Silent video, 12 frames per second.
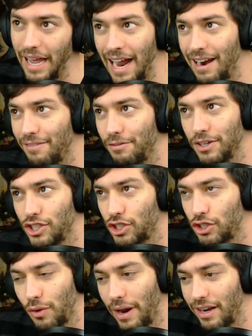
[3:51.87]
average
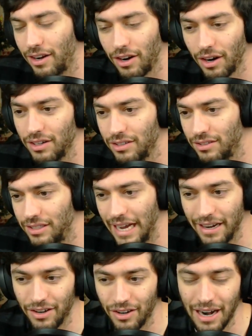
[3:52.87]
credit card
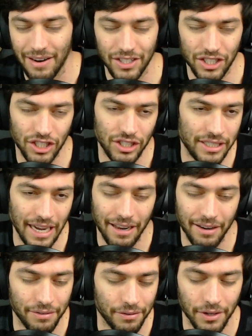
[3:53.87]
debt or average
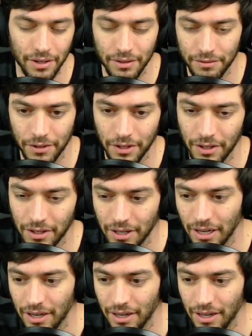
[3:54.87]
debt for